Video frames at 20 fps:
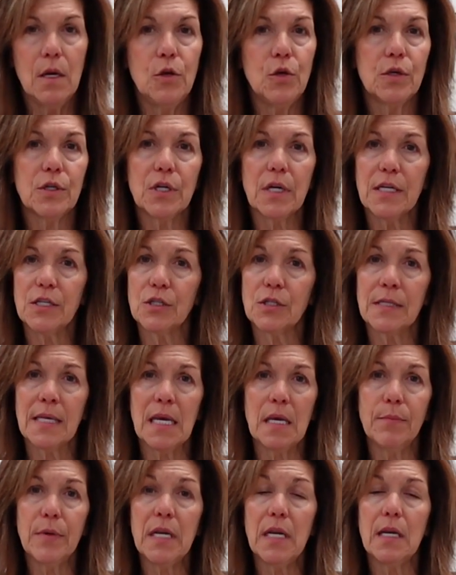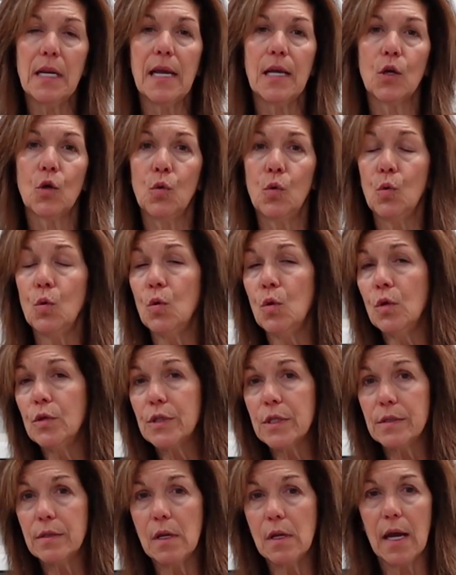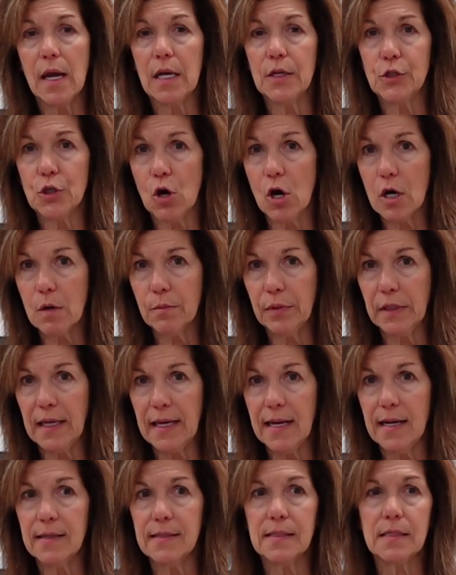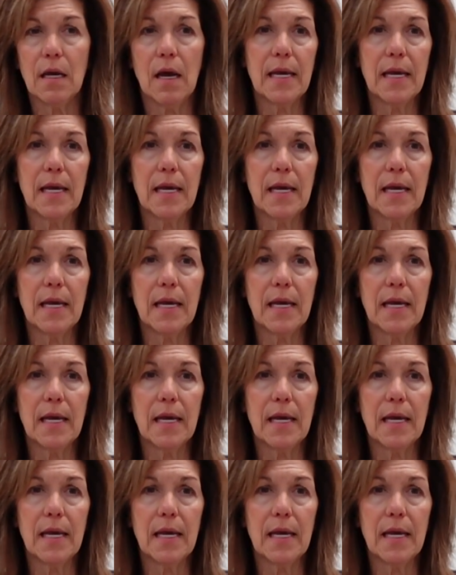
you're going to just keep it in a cool, dark place.